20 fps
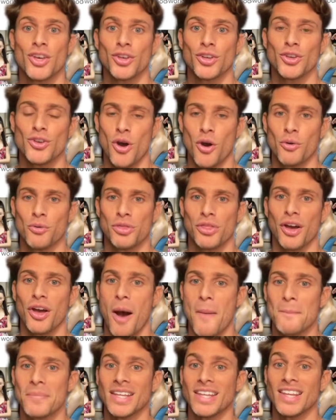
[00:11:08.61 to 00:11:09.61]
you know, the
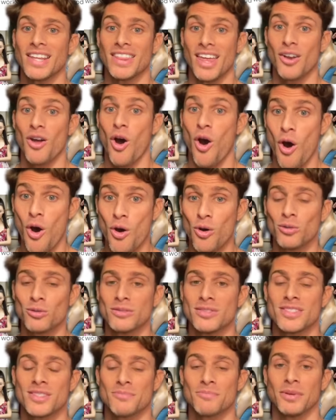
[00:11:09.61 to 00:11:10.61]
company that
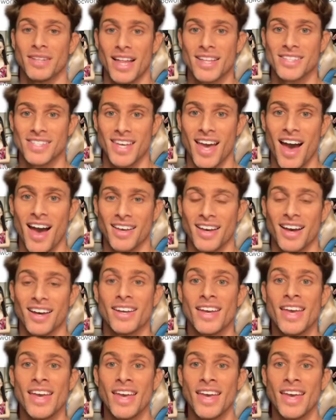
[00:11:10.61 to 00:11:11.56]
owns Balenciaga,